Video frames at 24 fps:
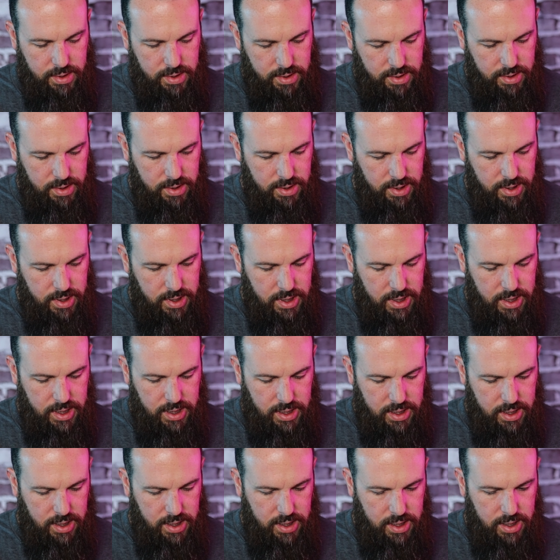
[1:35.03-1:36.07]

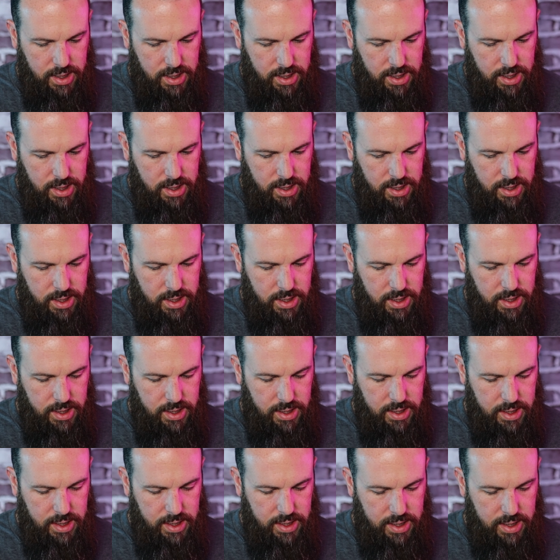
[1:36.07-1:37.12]

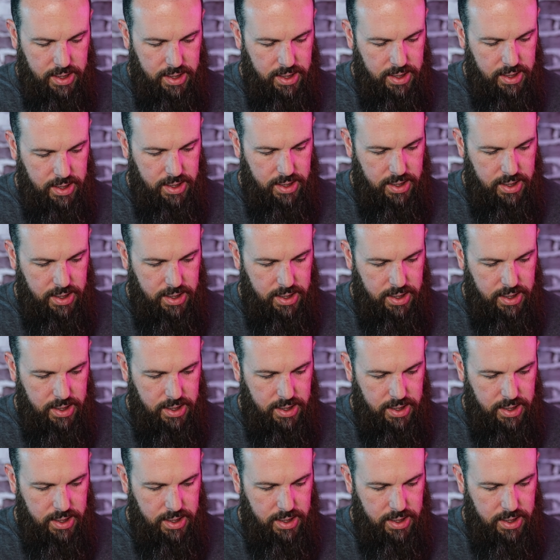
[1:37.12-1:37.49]
(silence)